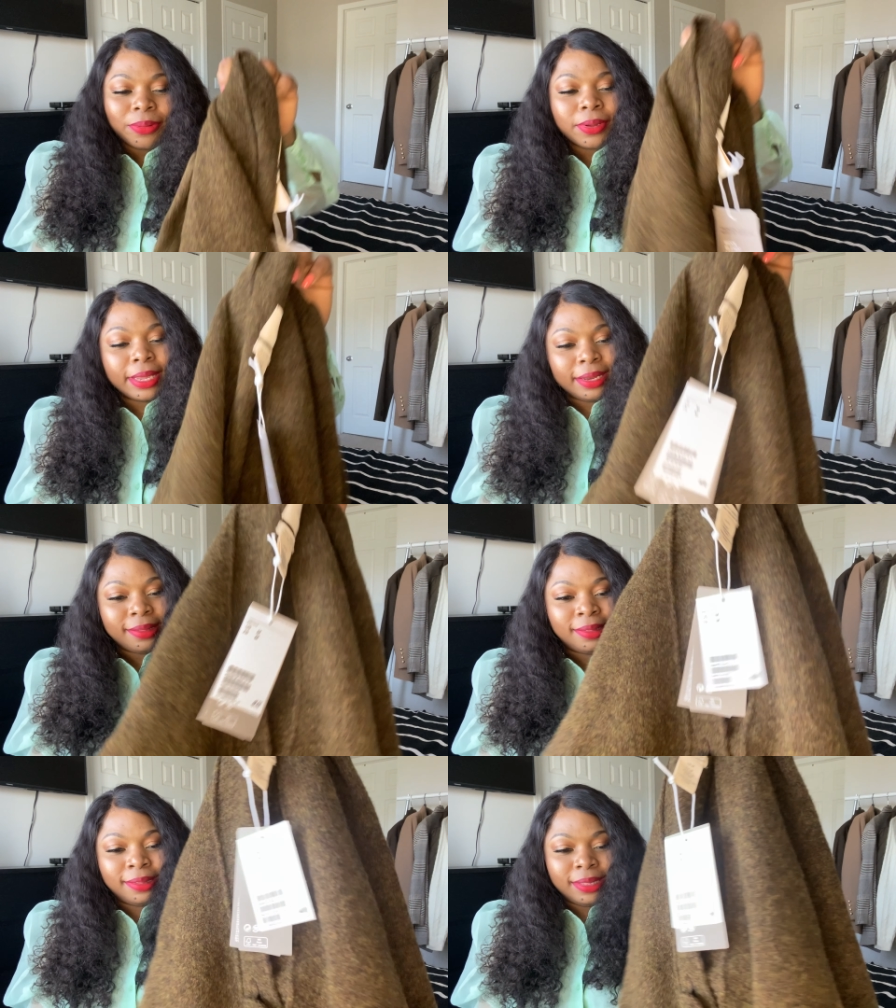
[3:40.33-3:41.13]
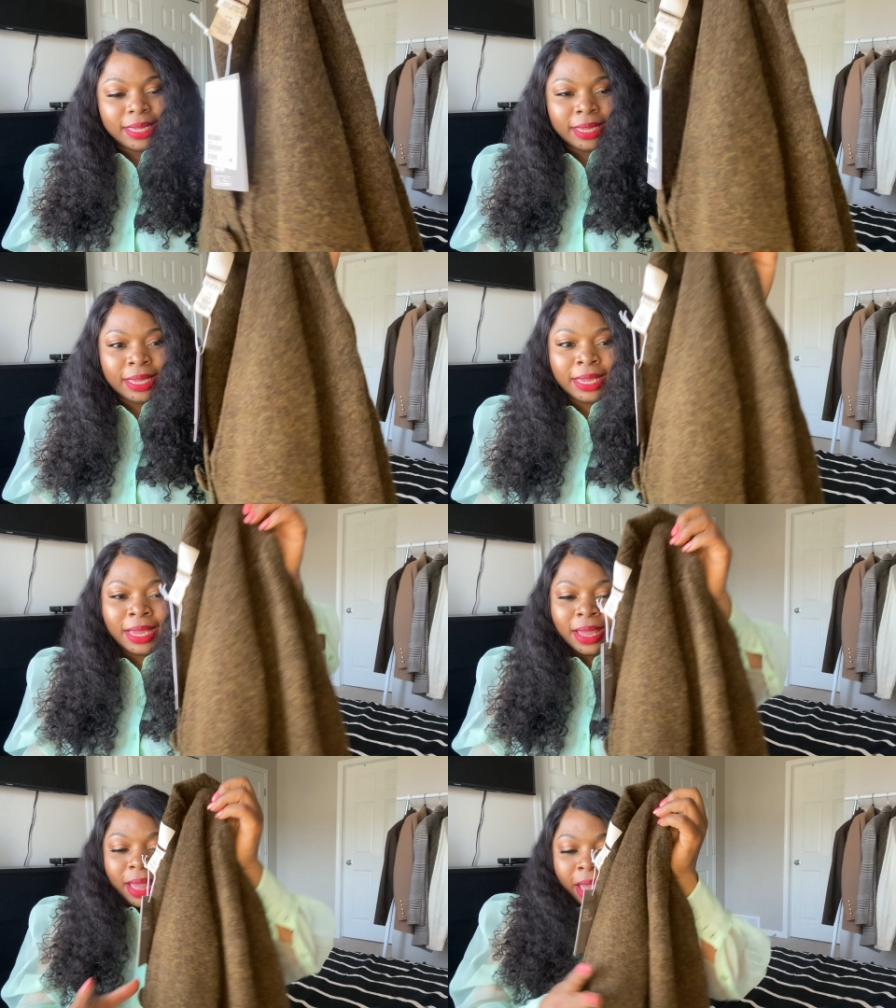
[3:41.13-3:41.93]
We're going to
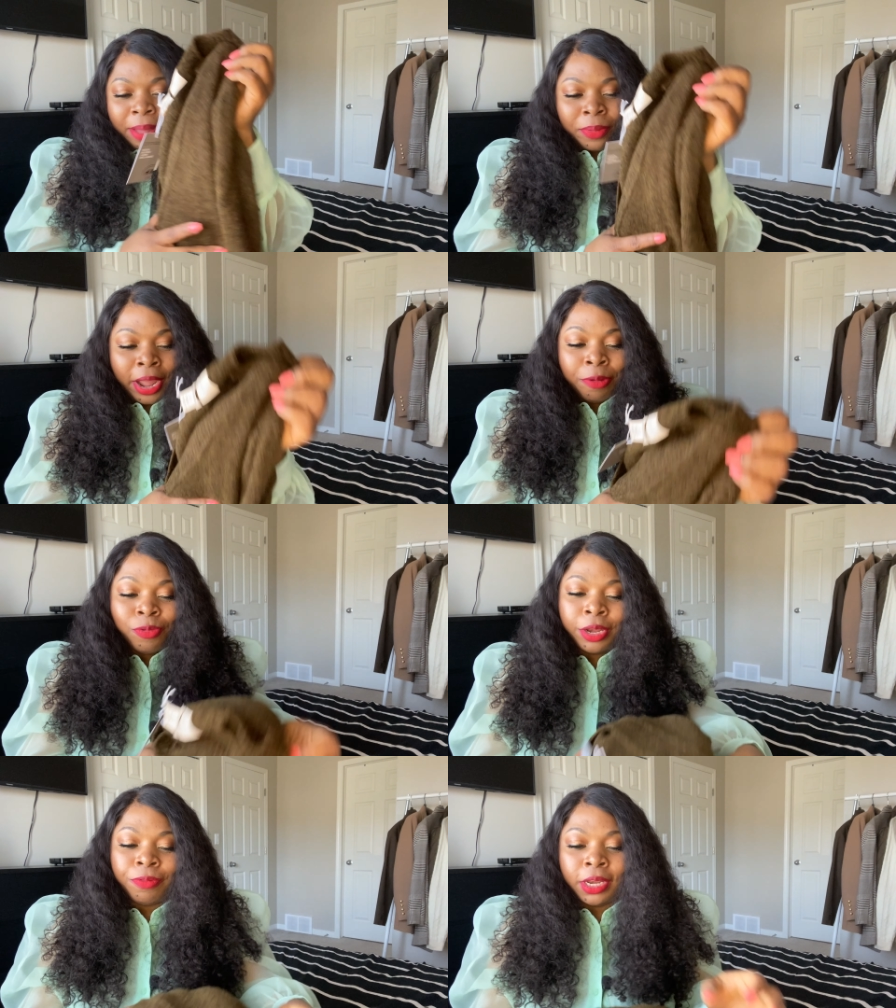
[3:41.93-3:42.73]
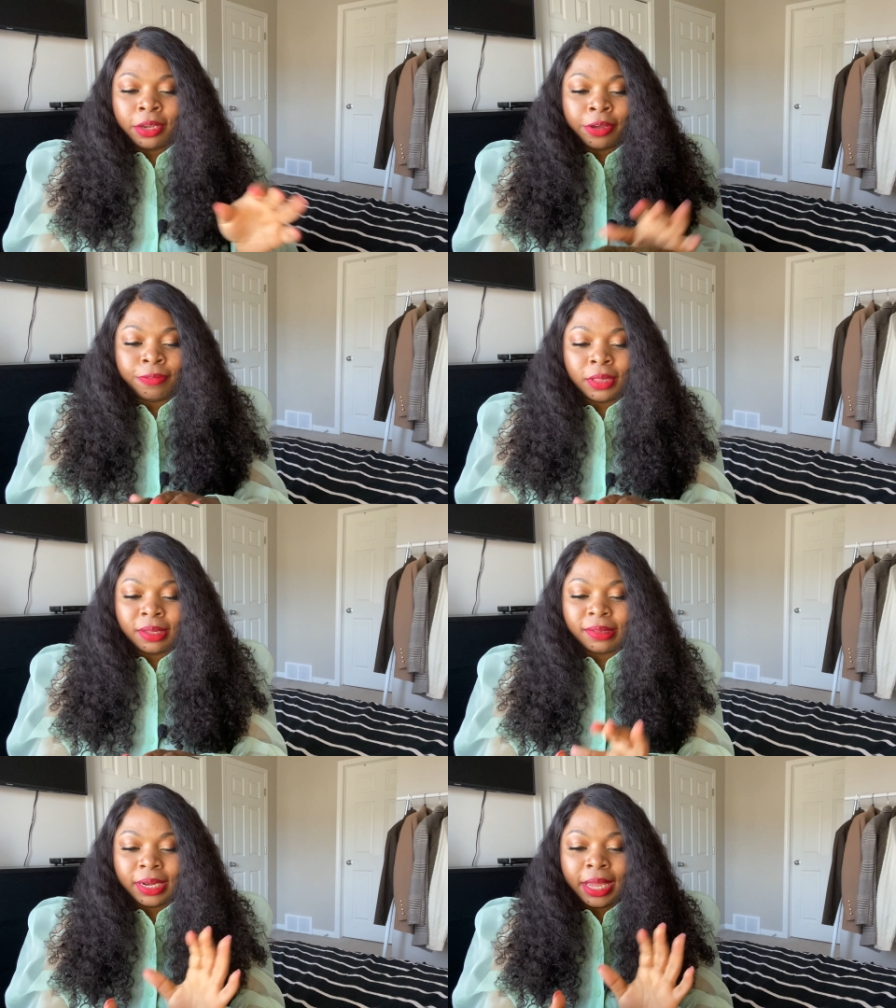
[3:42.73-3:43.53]
see, uh, but I really, really love
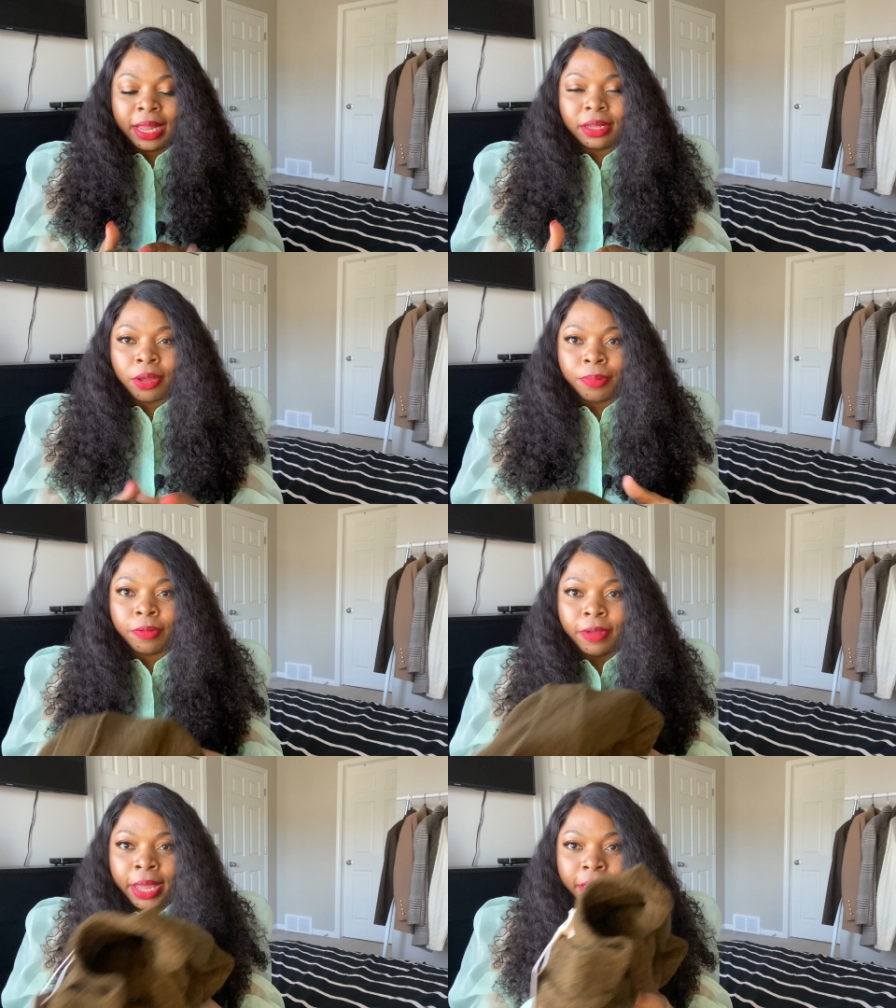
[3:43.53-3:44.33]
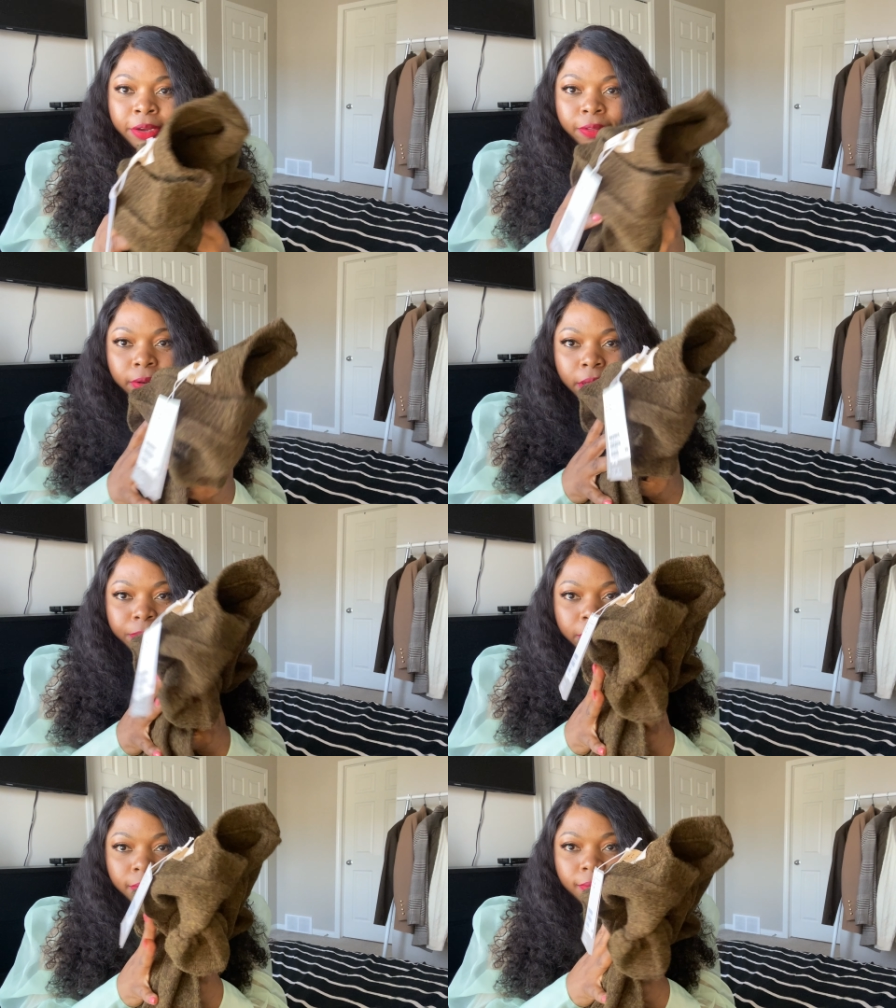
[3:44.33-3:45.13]
this. And I had a couple of ideas on how
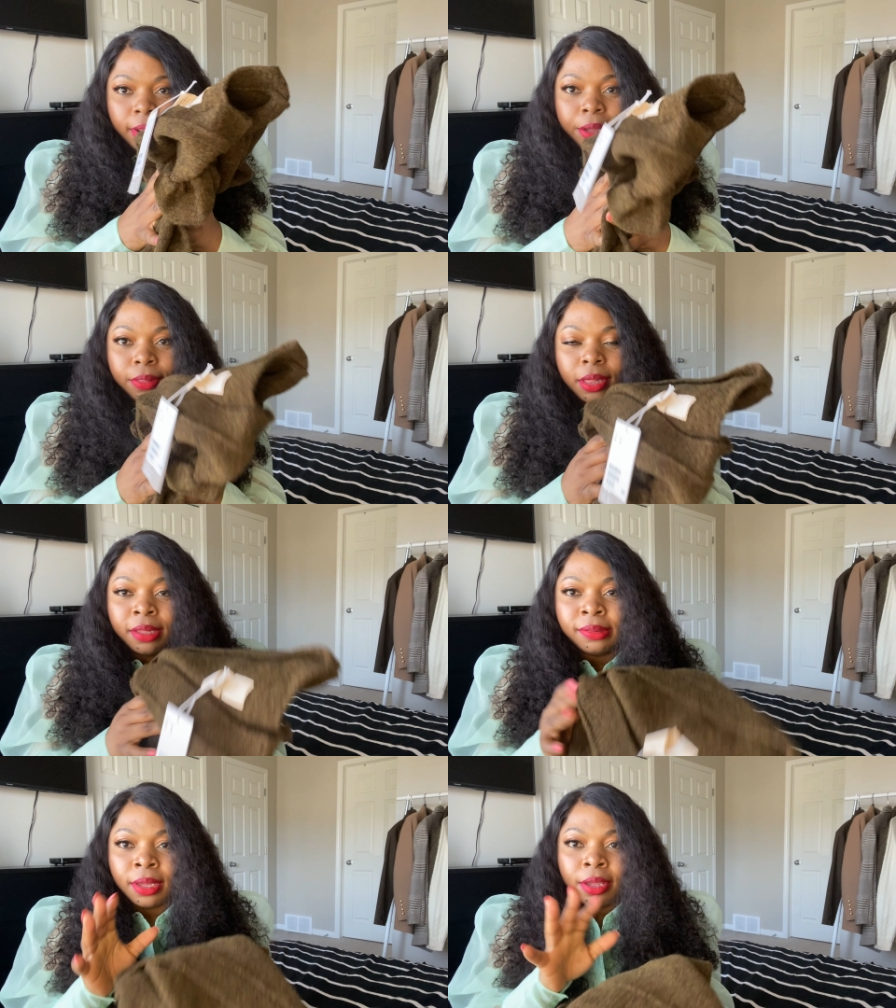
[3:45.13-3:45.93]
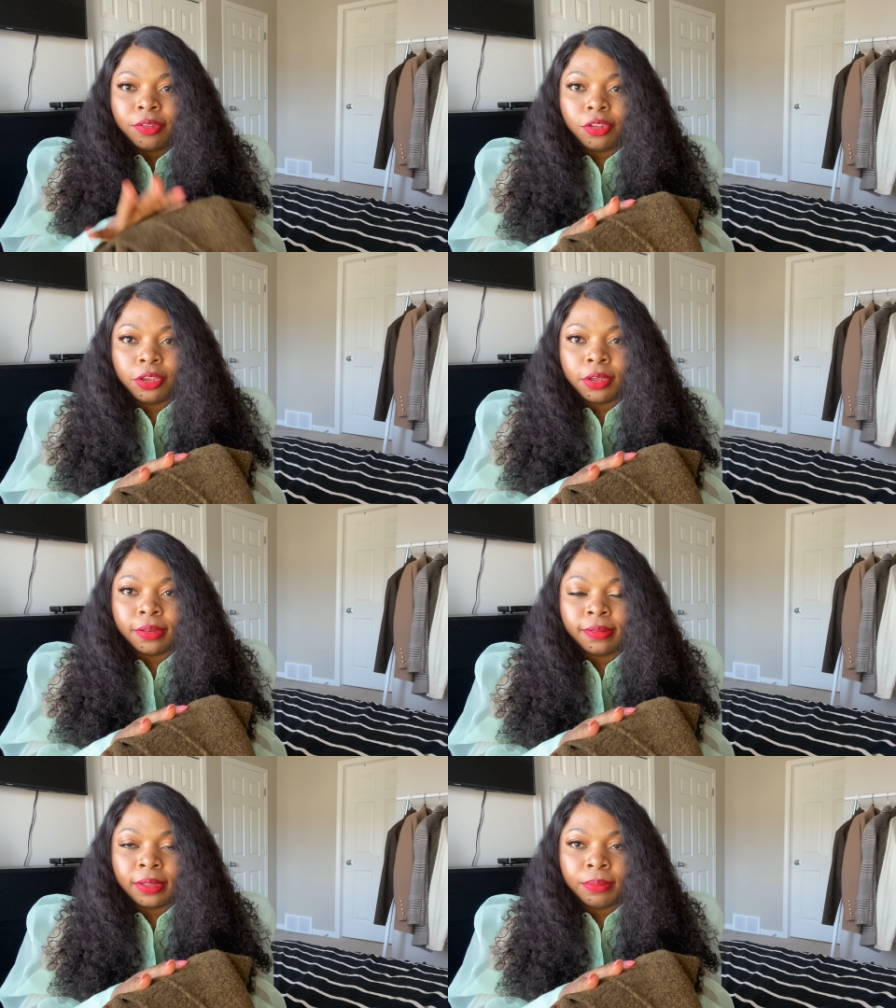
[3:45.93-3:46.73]
I'm going to style this. So you're going
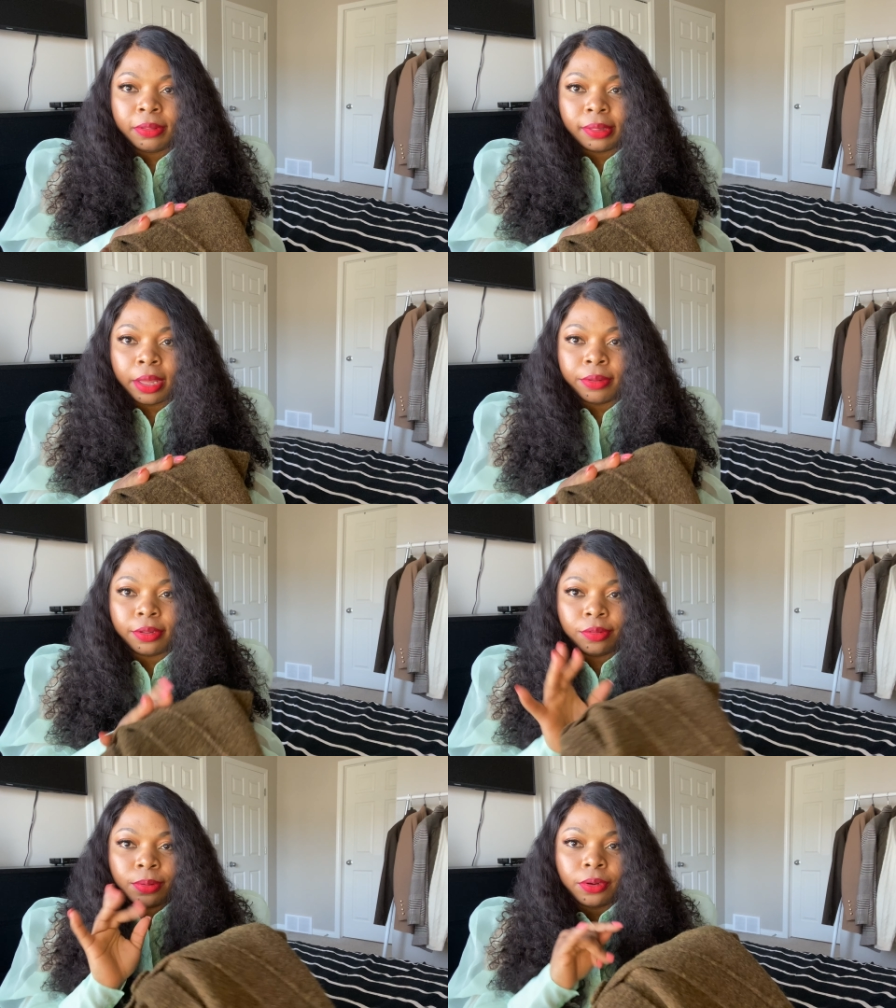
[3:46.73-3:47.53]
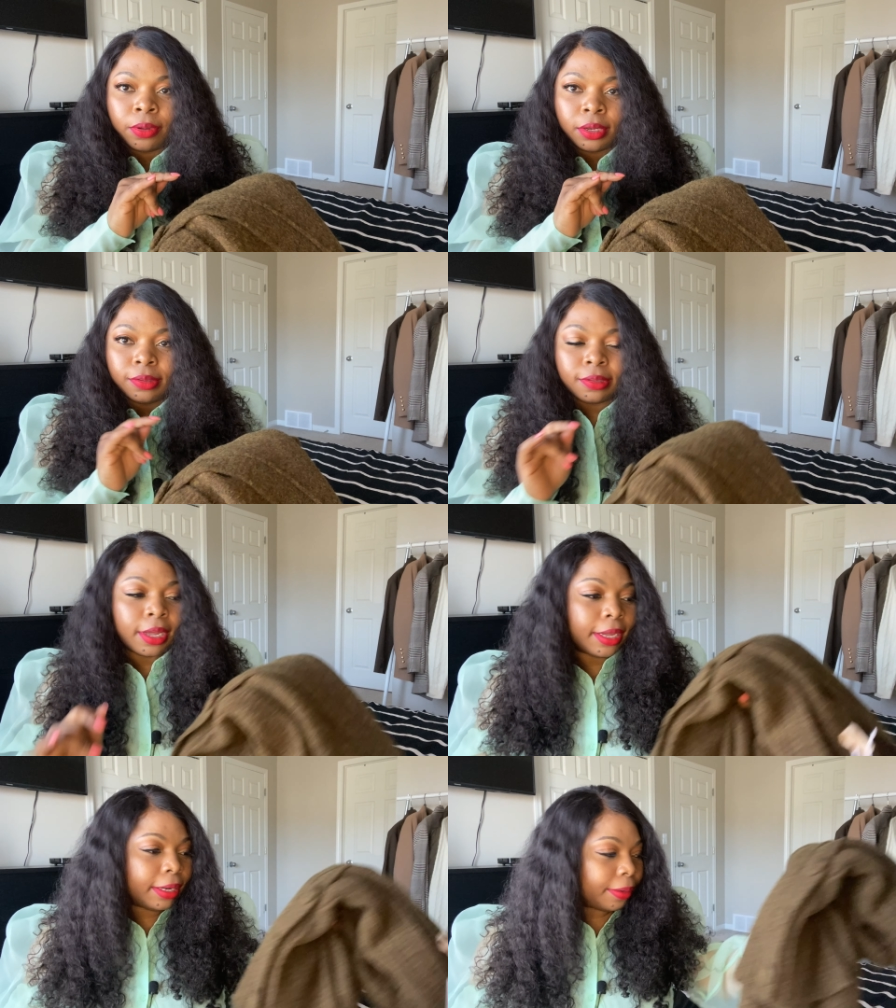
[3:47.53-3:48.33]
to see me style this one on the
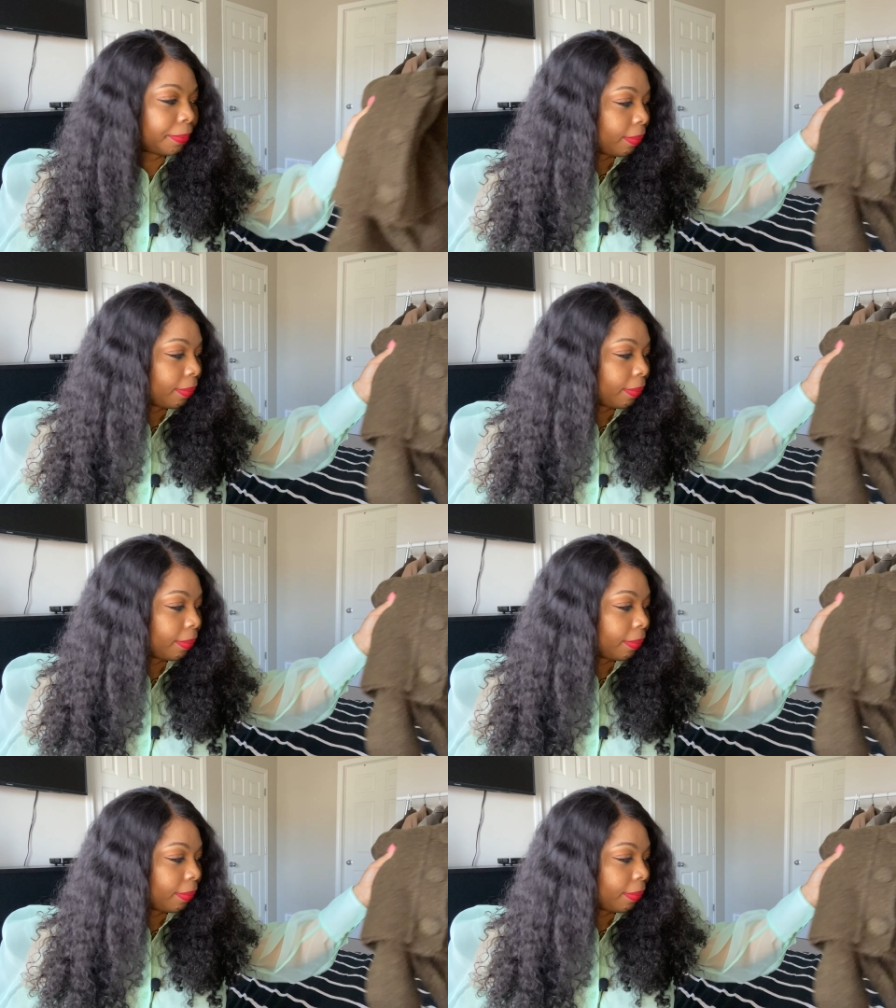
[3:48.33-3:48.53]
side.